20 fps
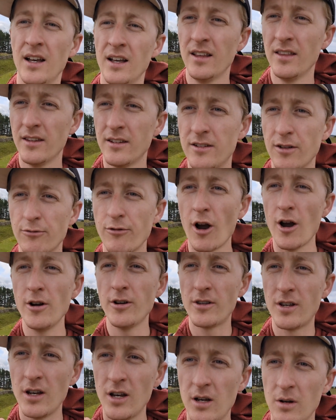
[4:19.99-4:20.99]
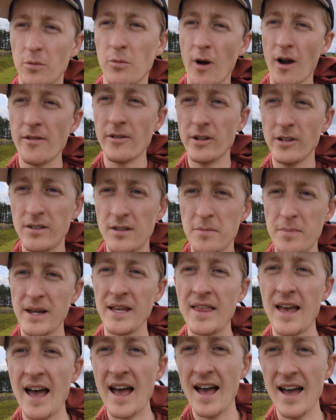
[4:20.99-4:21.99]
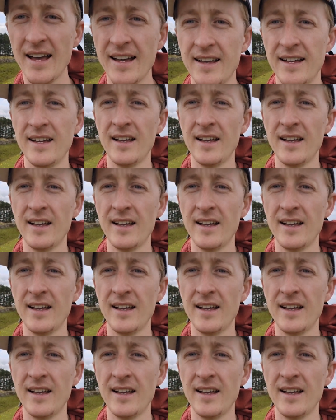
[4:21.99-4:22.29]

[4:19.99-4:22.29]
There's a road where it used to be there,